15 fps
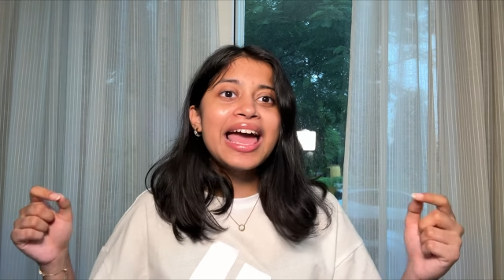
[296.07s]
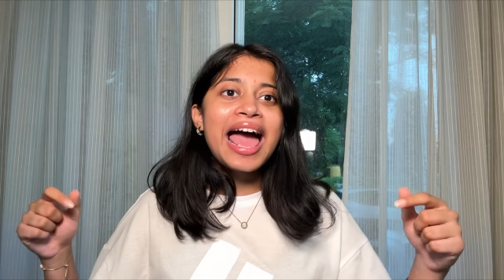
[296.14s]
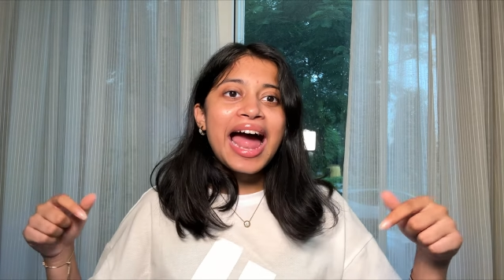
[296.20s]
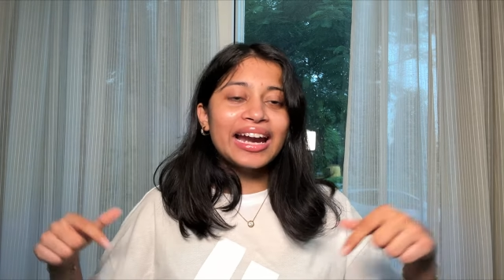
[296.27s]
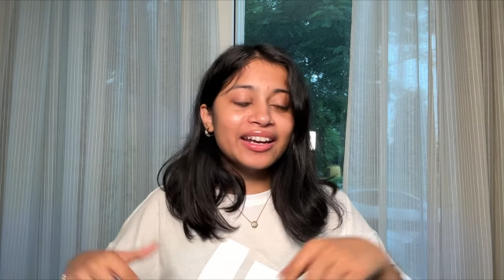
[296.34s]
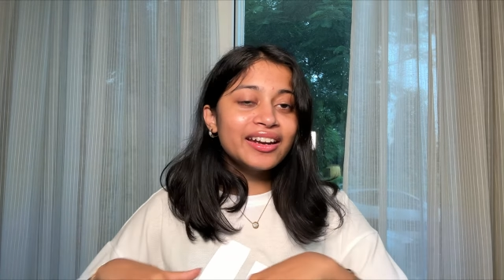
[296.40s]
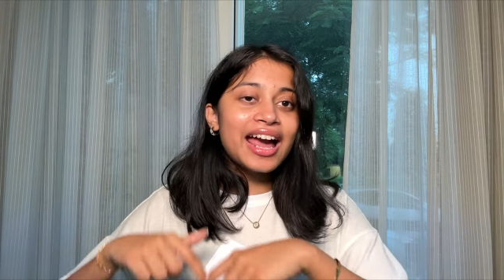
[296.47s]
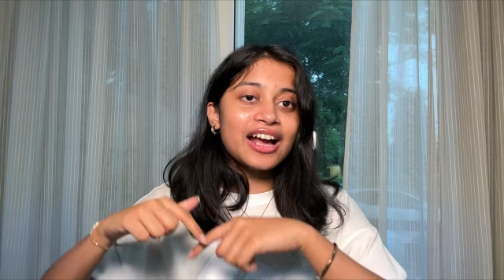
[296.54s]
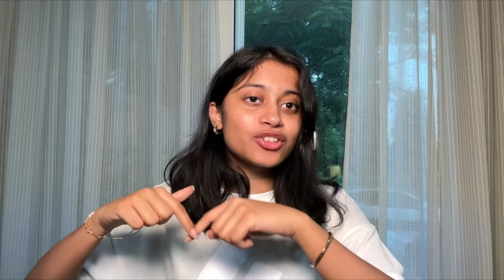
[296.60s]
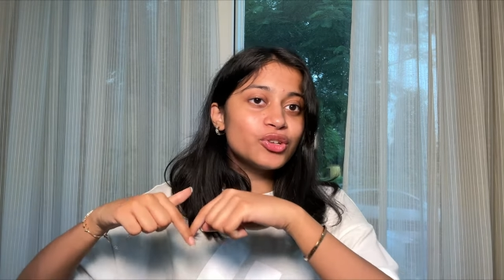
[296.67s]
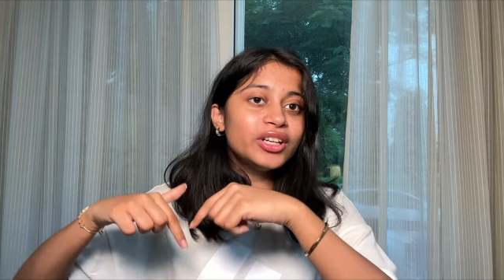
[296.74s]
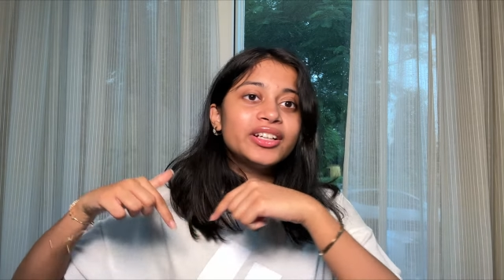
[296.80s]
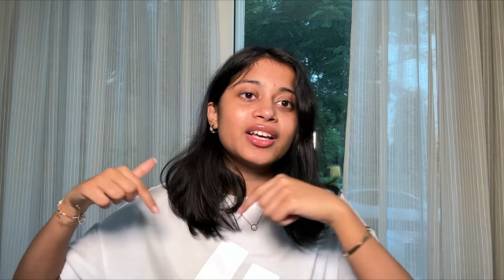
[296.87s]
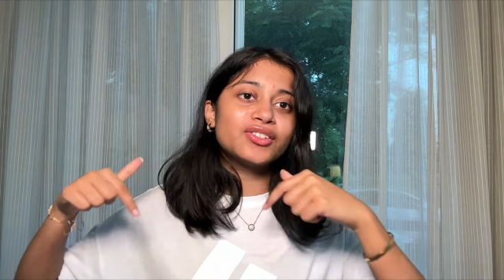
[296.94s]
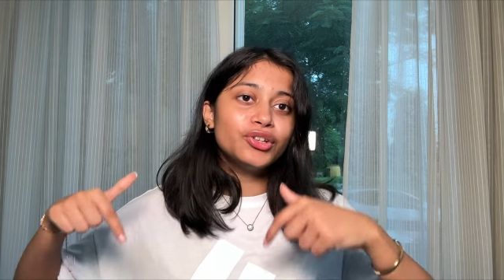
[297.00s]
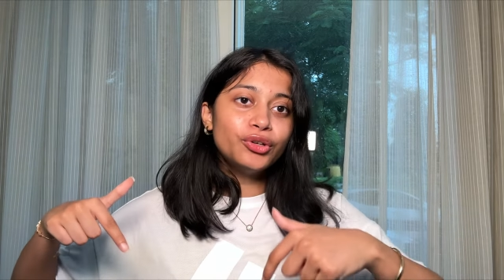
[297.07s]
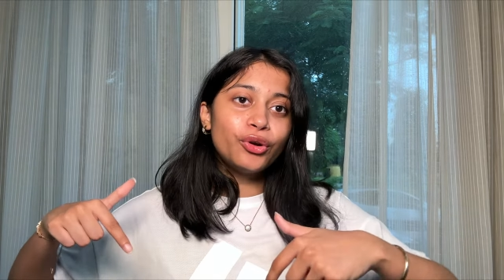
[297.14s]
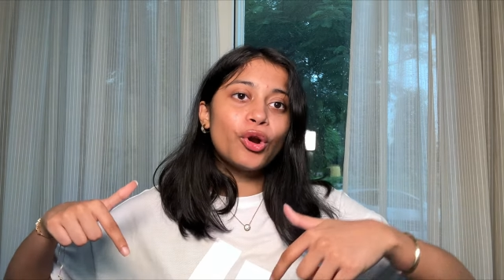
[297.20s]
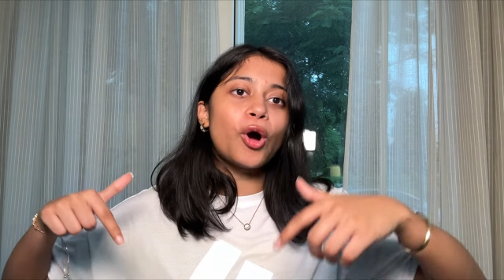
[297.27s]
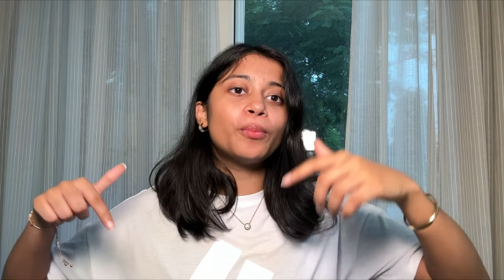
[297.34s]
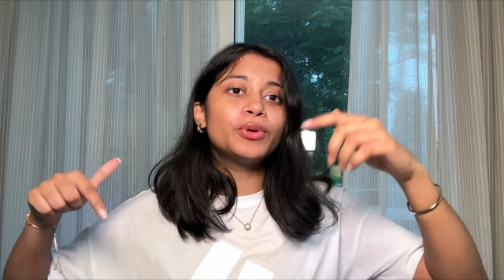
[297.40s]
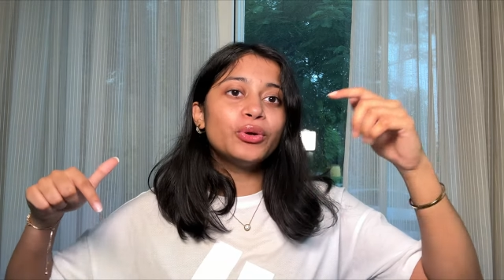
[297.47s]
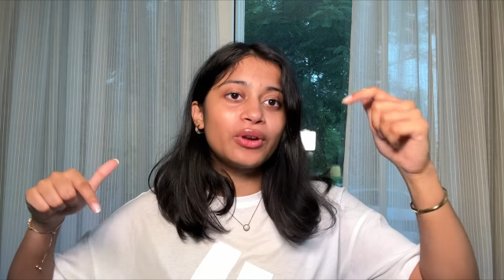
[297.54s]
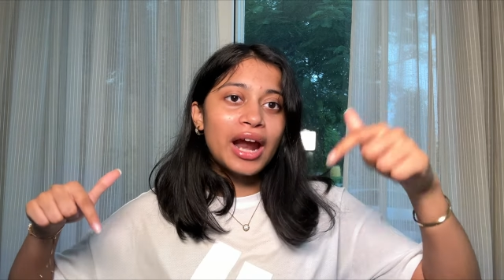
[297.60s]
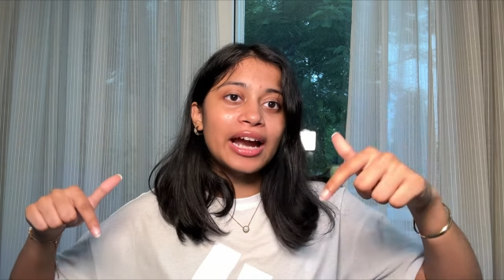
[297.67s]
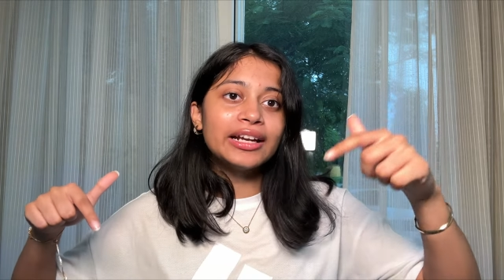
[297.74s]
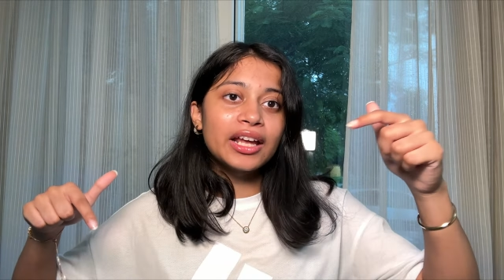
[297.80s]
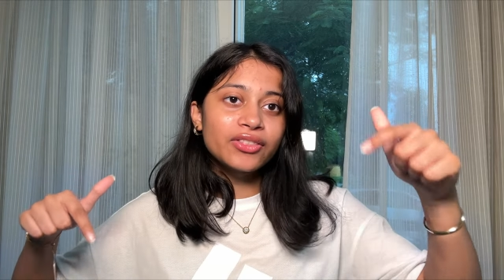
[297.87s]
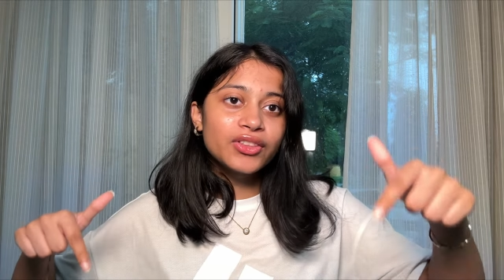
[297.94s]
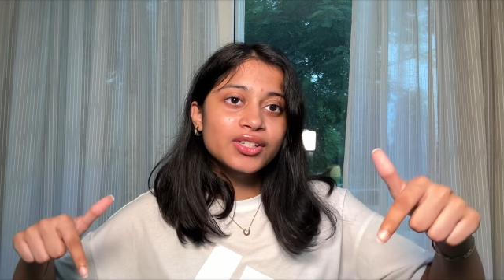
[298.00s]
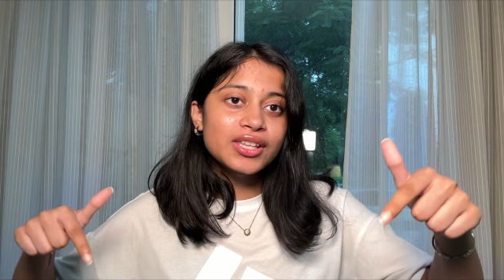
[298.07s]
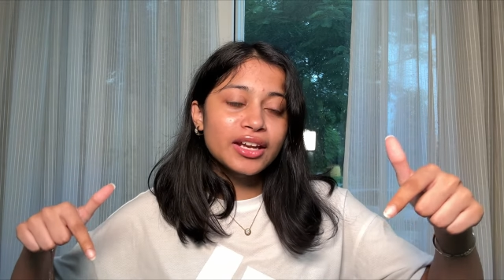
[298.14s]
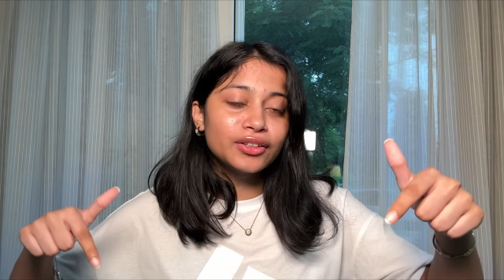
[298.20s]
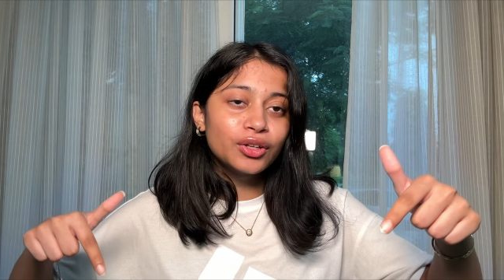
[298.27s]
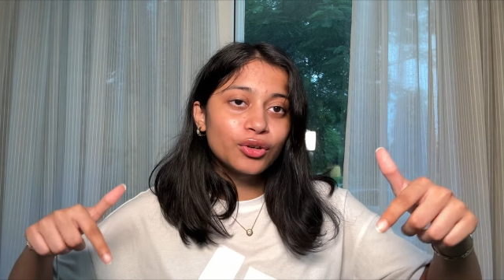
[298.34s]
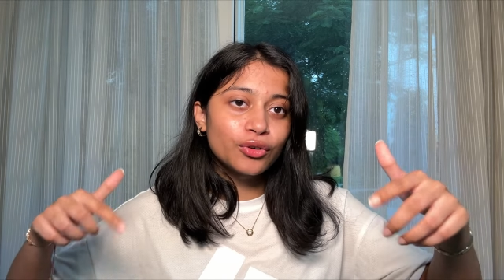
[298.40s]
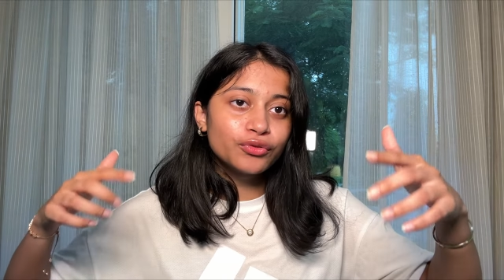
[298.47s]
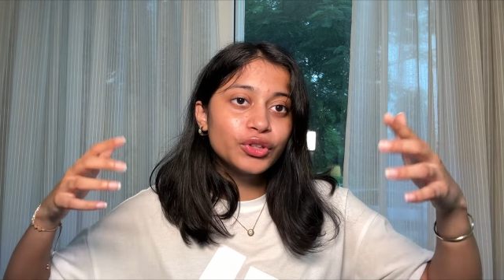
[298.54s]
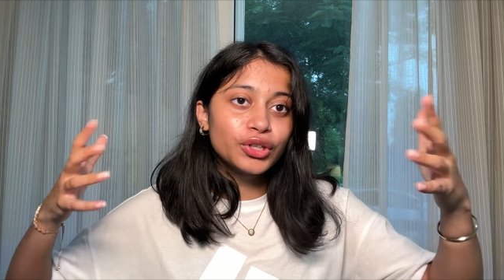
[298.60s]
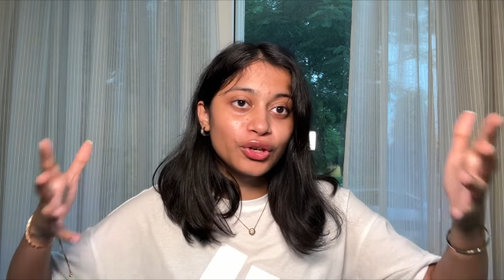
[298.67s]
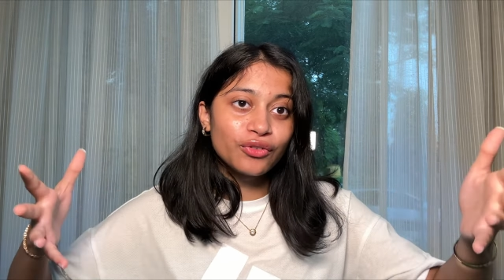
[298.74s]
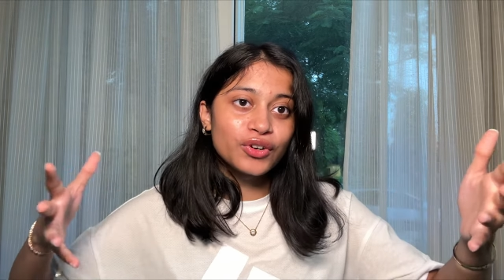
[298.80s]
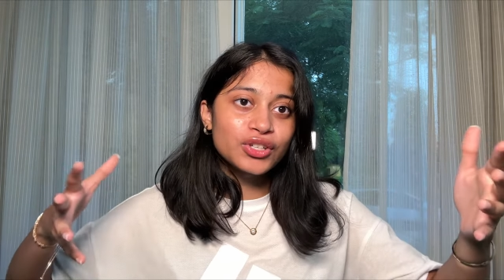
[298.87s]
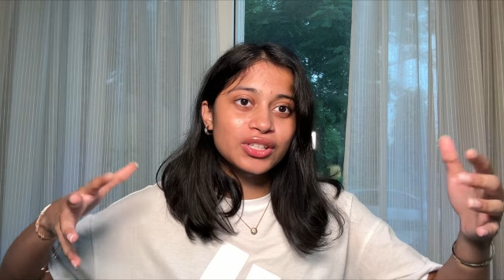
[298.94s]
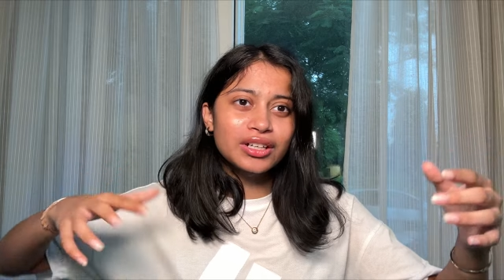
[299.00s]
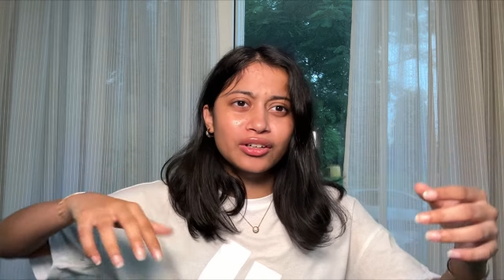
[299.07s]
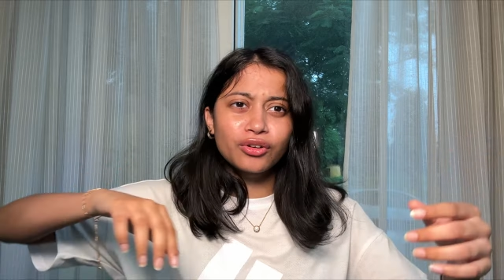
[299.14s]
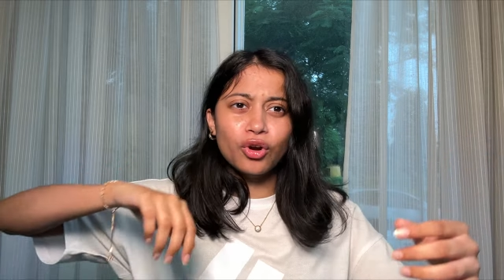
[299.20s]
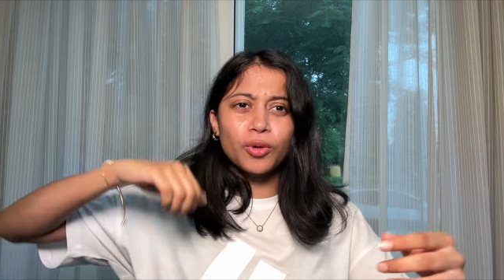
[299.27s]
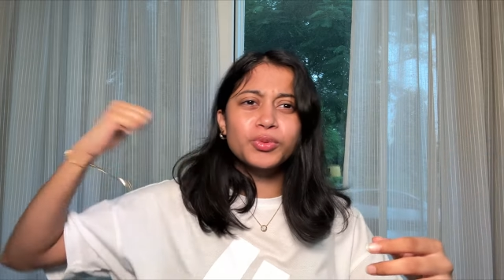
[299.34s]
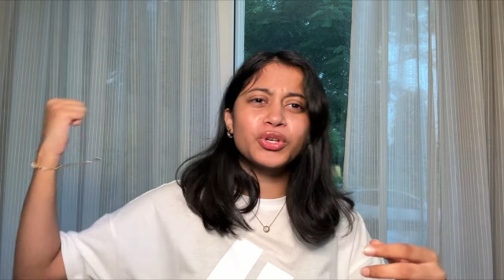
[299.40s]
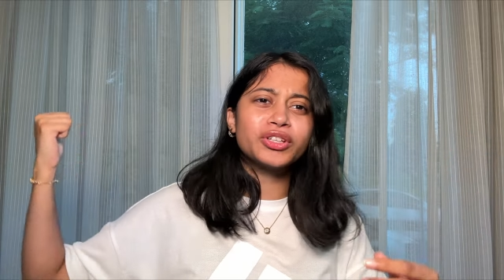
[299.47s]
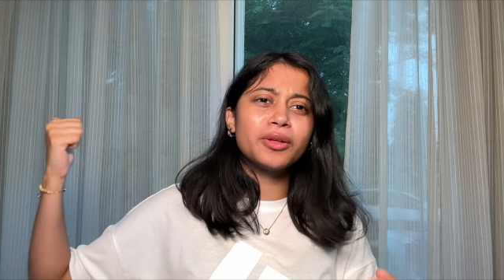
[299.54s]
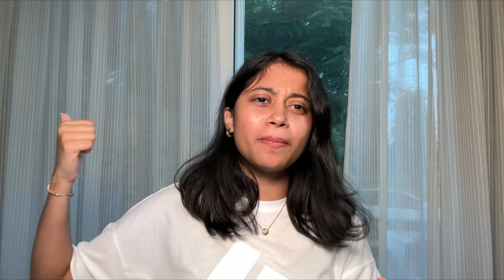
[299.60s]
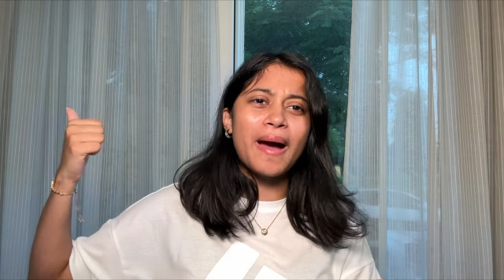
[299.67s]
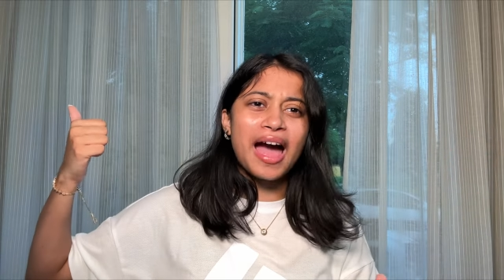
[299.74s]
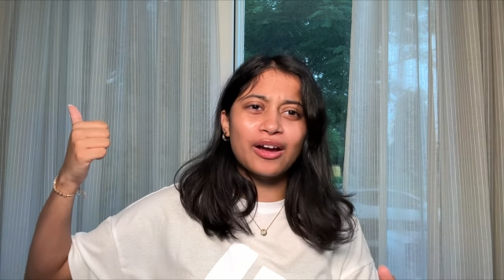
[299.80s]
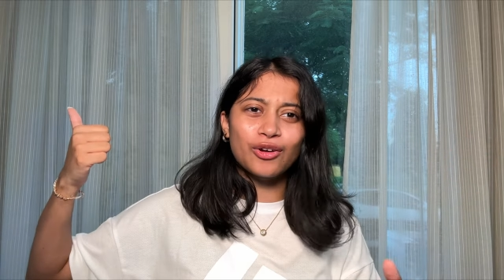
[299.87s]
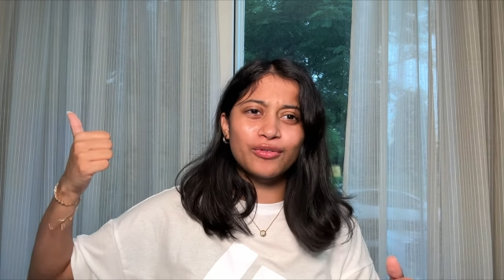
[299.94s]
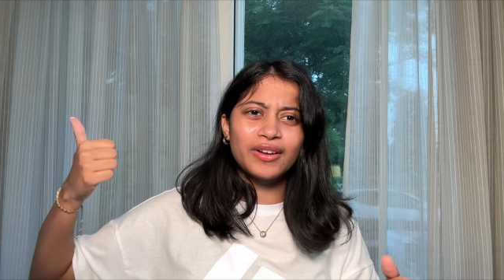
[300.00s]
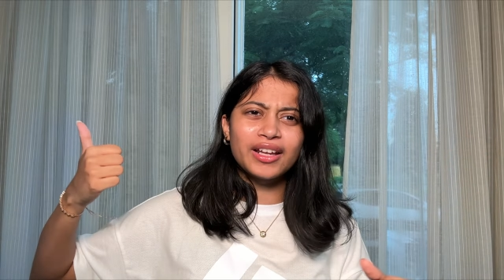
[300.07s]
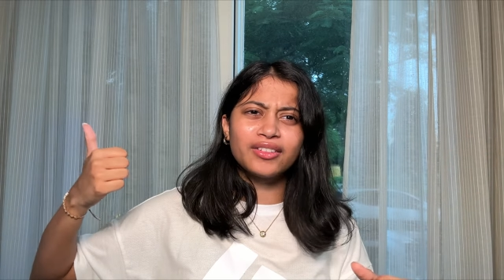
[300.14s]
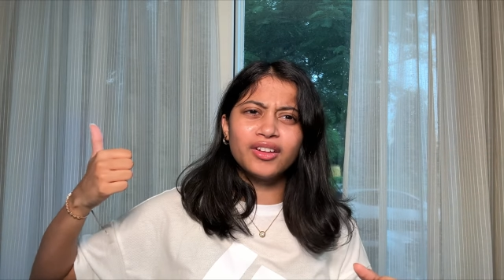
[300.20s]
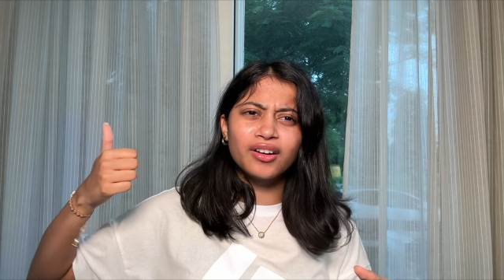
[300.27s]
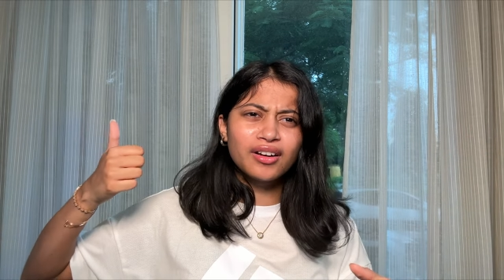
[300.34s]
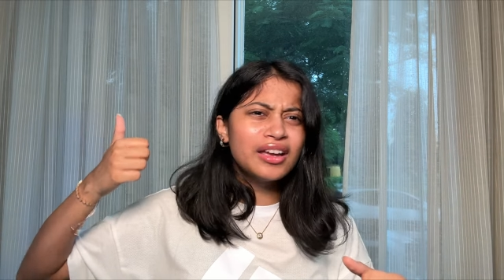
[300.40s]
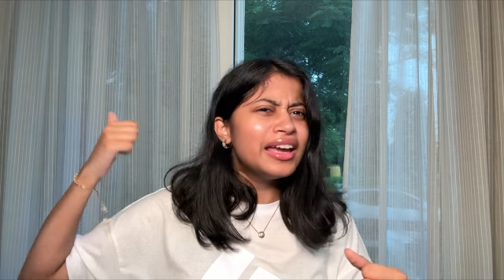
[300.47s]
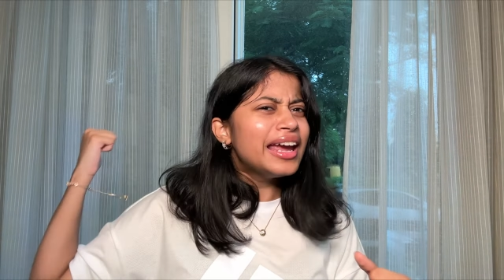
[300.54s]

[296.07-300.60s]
and it actually doesn't drop you right at the center of the university it drops you at the back of like the